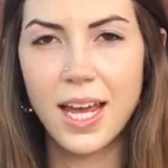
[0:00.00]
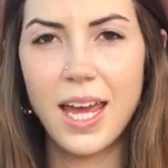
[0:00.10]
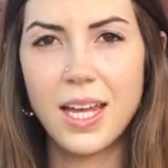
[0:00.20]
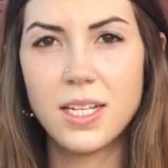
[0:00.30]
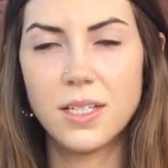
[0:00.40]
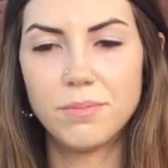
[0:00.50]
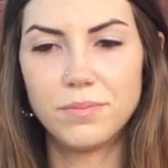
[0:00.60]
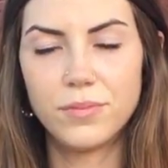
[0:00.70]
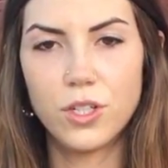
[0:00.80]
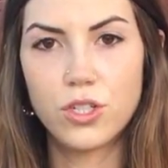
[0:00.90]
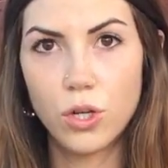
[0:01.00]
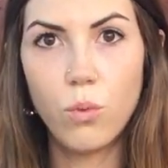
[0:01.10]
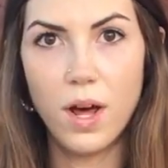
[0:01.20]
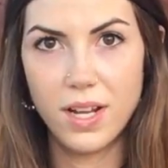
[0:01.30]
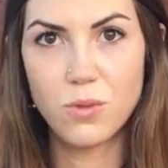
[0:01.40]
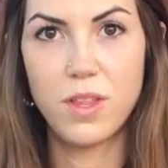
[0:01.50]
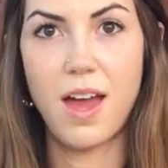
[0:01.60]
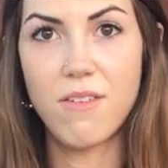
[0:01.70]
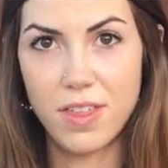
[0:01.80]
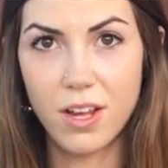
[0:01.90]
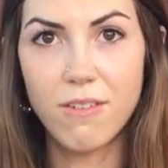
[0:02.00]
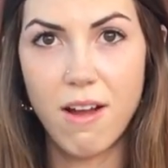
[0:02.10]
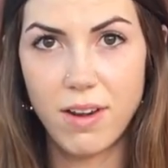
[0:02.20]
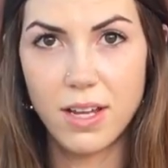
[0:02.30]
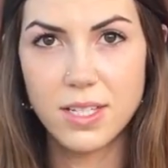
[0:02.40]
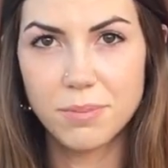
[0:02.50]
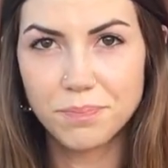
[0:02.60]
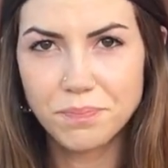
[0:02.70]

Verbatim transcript: and true oneness with everything around us.